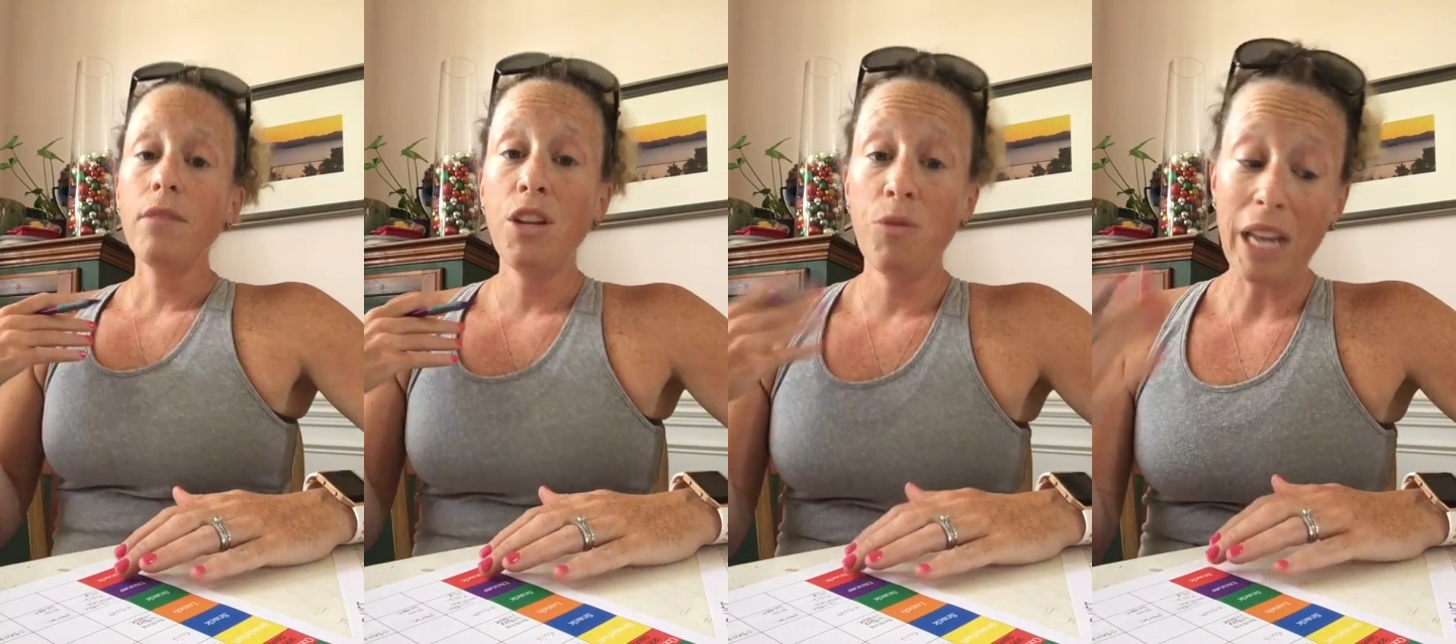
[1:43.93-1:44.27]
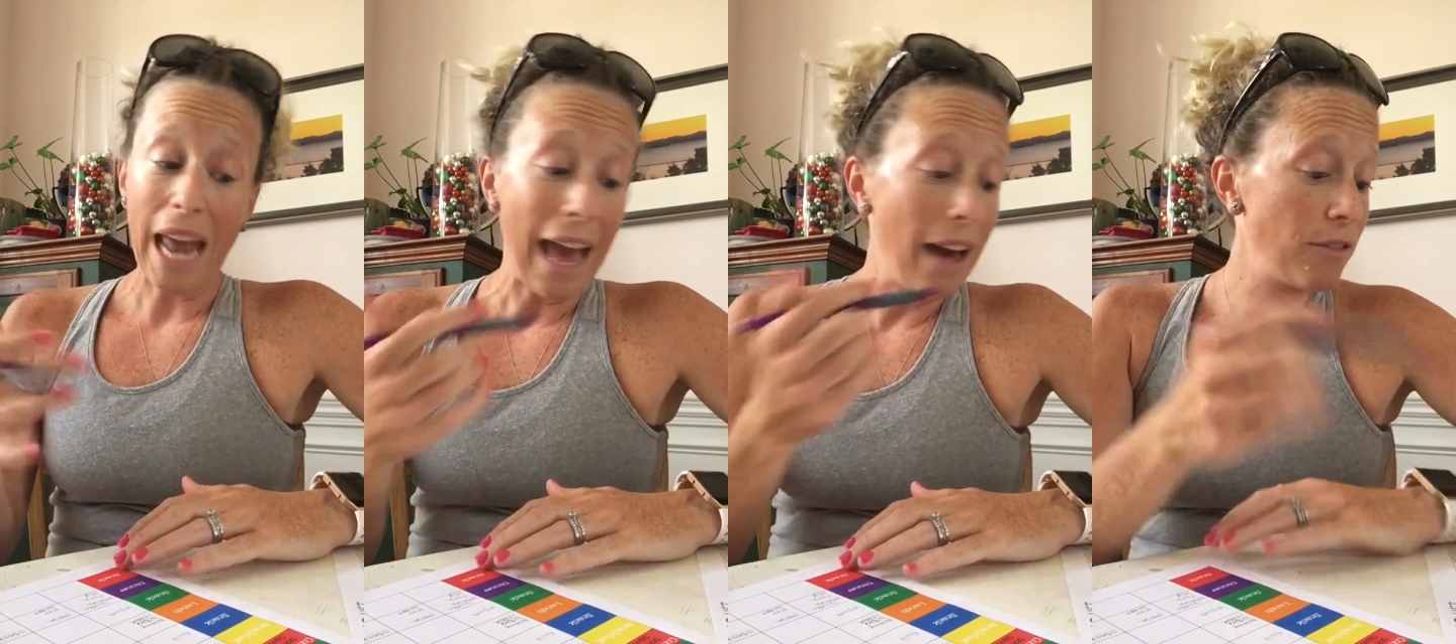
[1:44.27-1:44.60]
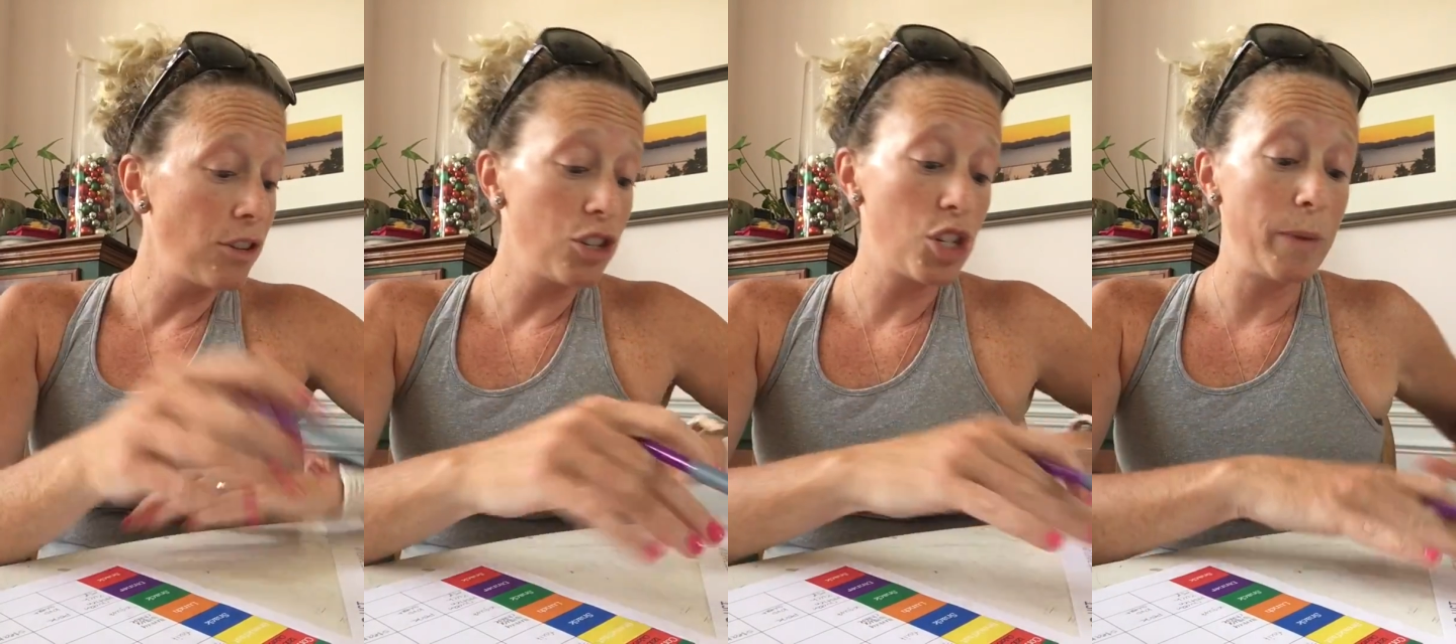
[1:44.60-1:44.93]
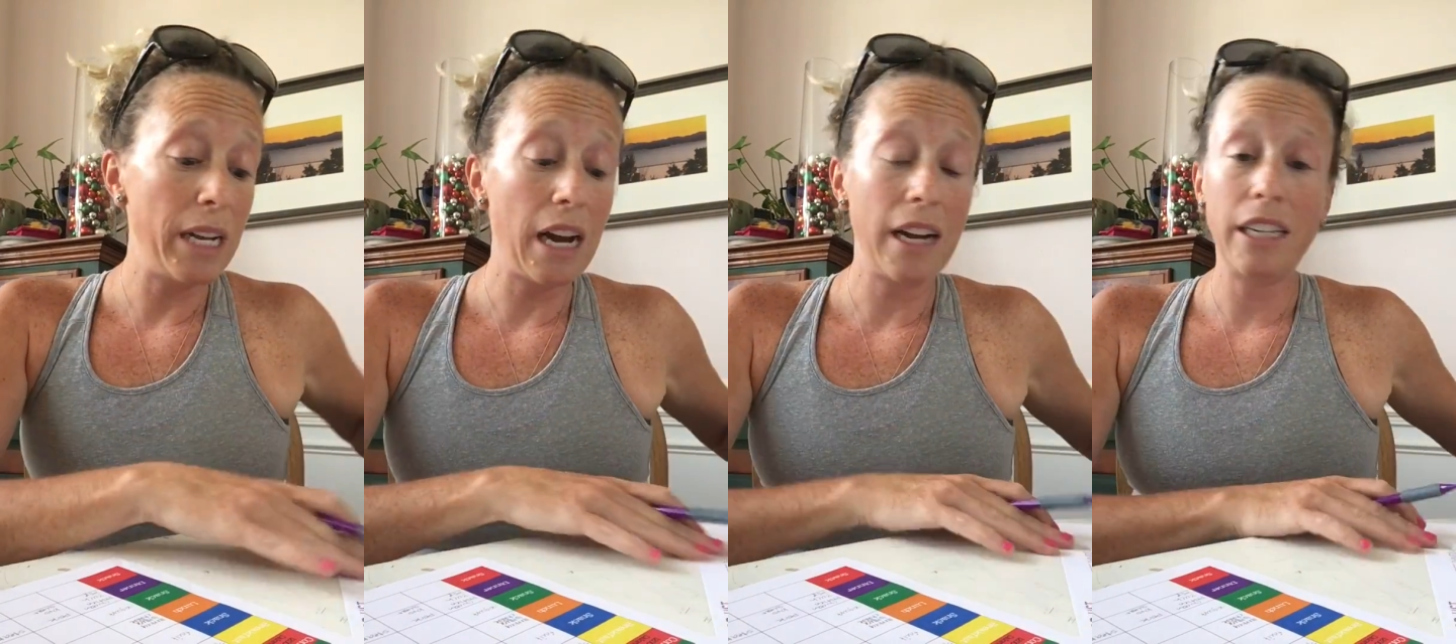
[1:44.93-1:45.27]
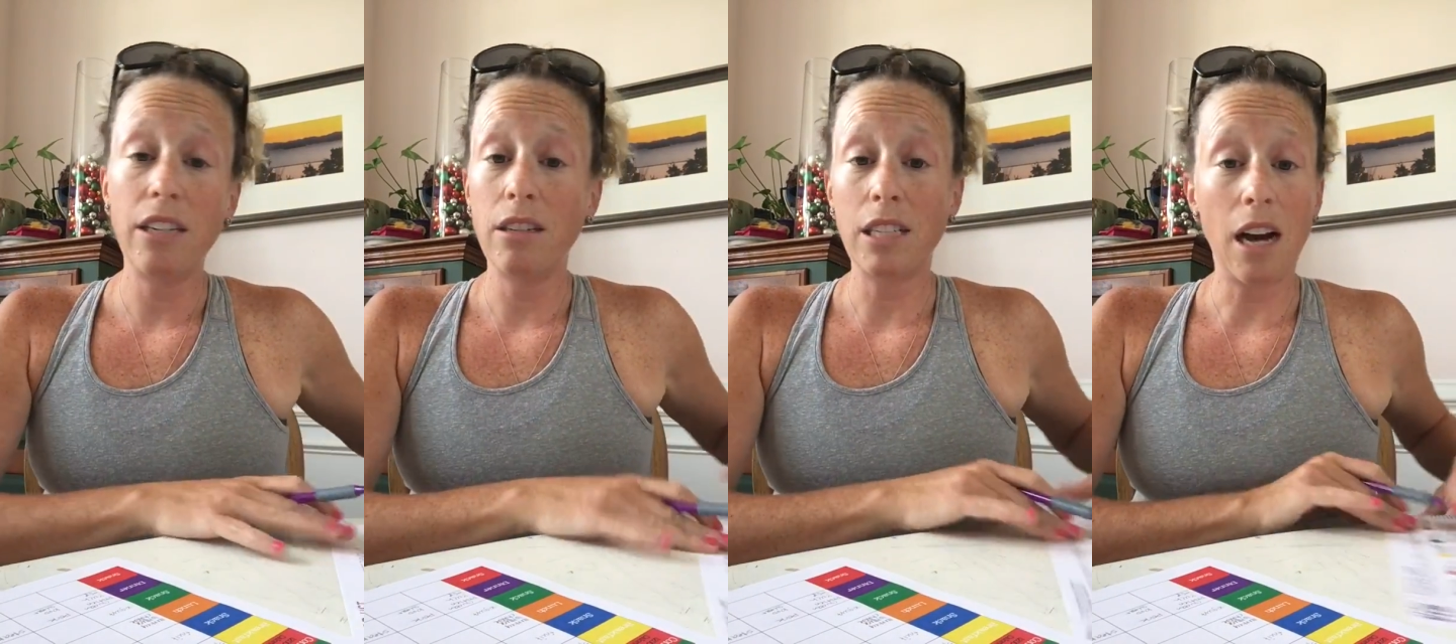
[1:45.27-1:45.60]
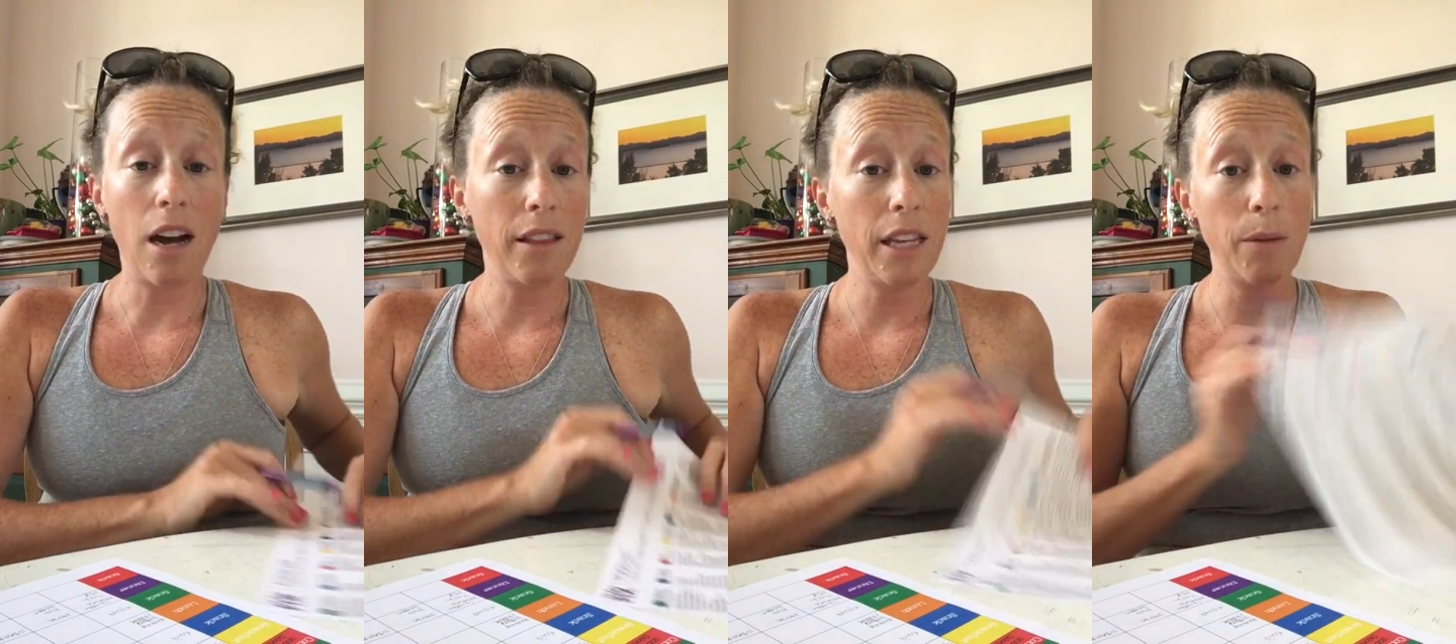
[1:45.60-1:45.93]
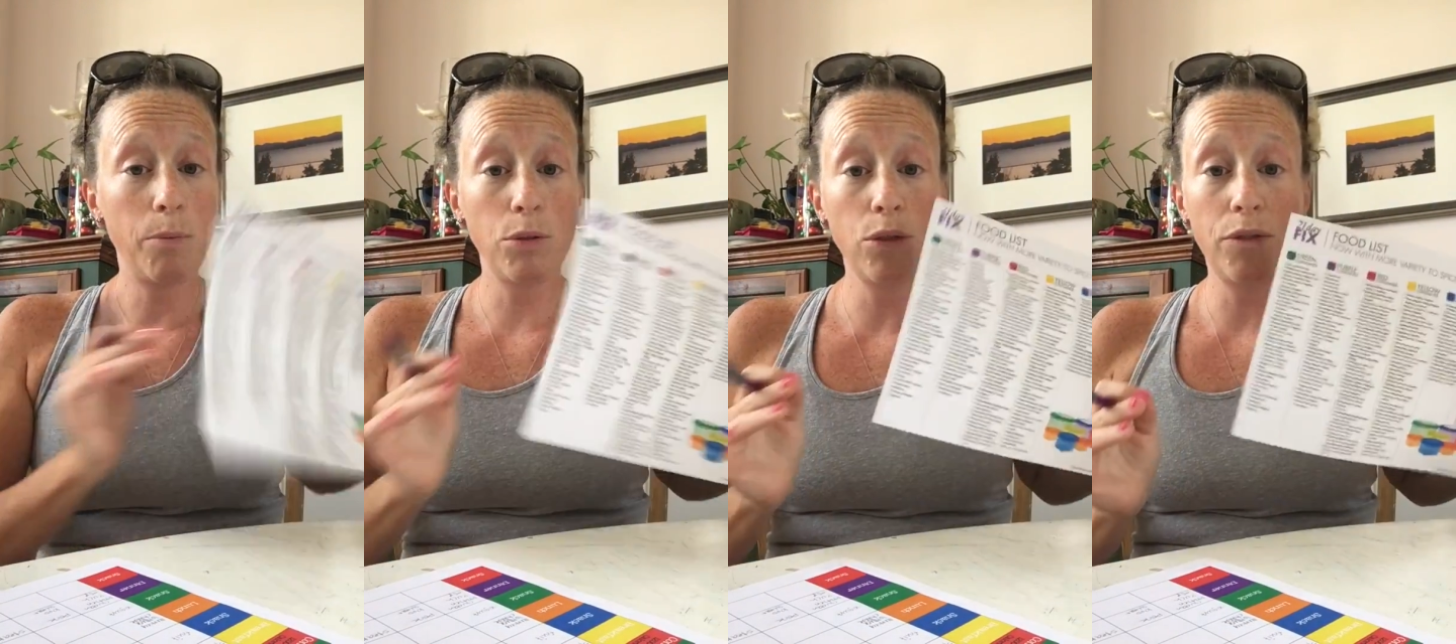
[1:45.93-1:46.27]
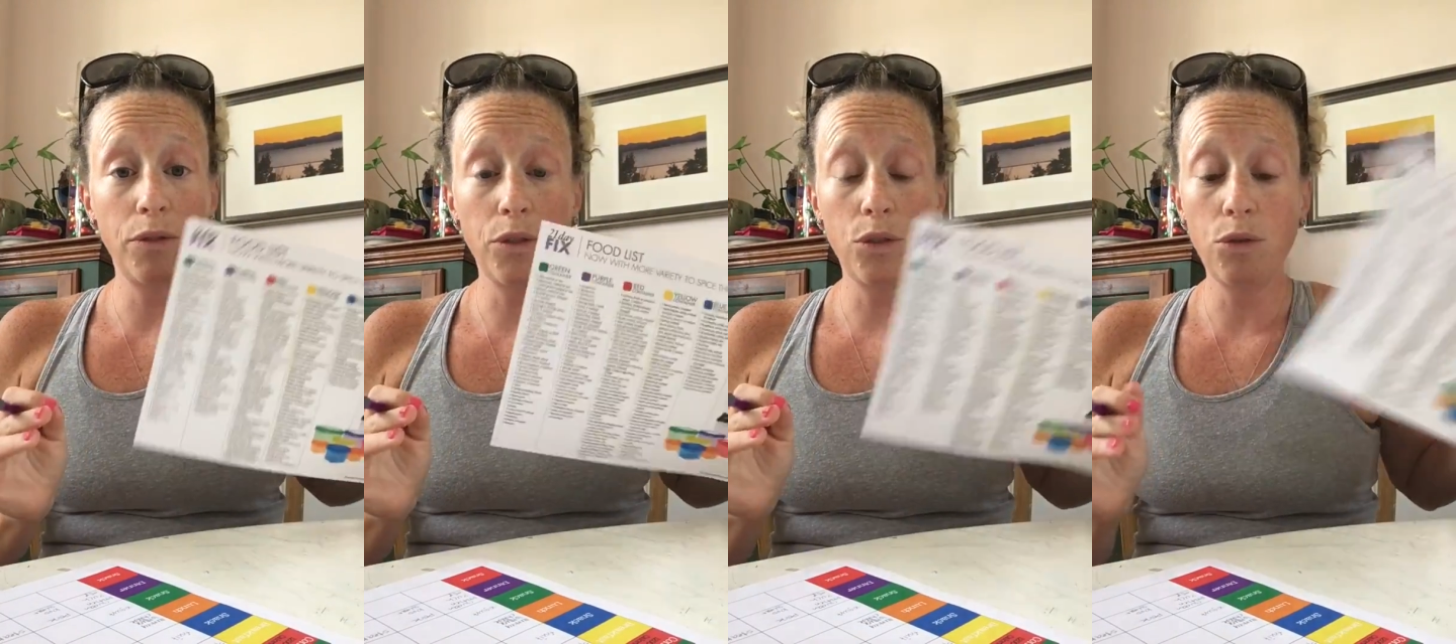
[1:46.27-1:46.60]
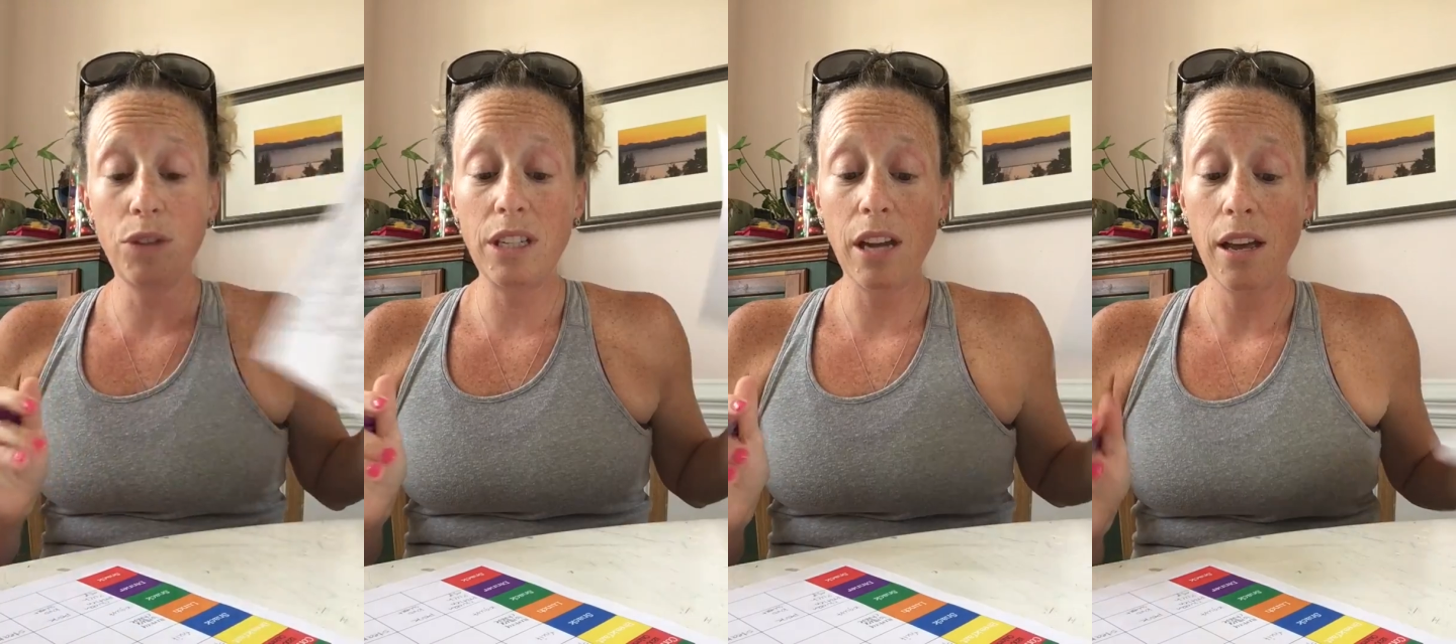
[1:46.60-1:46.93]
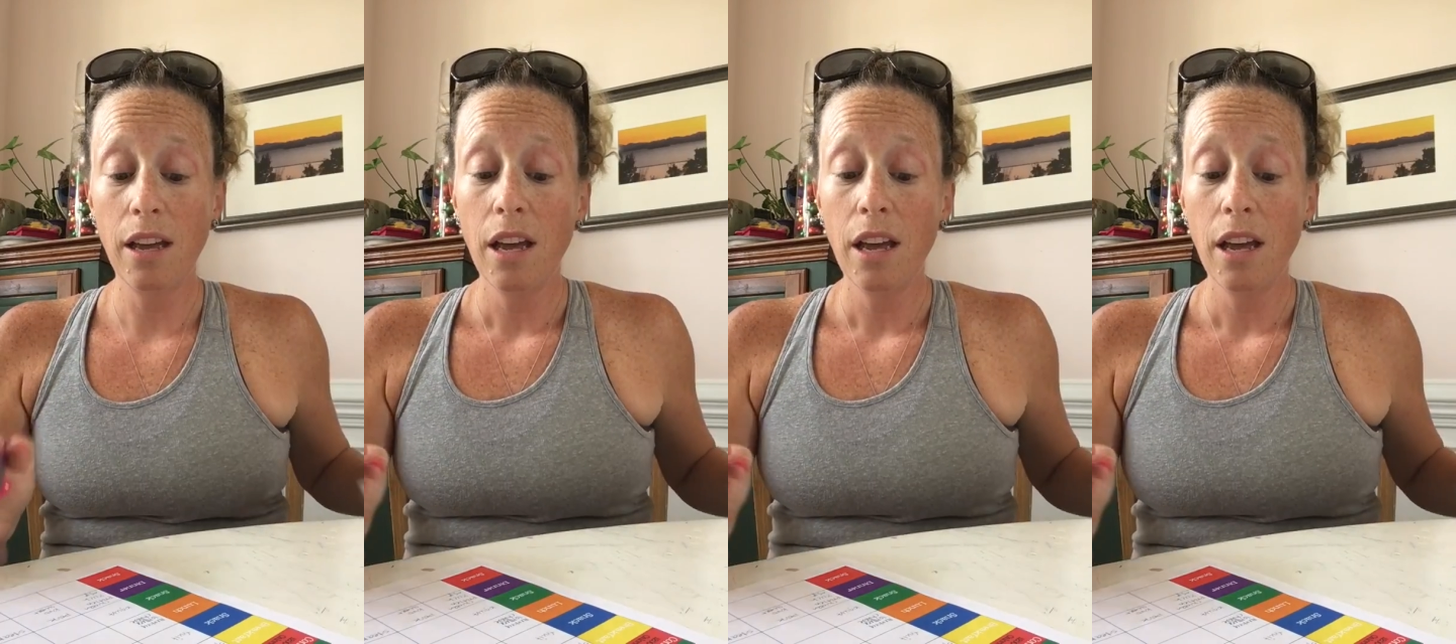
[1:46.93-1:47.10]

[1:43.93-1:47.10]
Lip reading: You can have lunch meat on here. It's on the approved foods.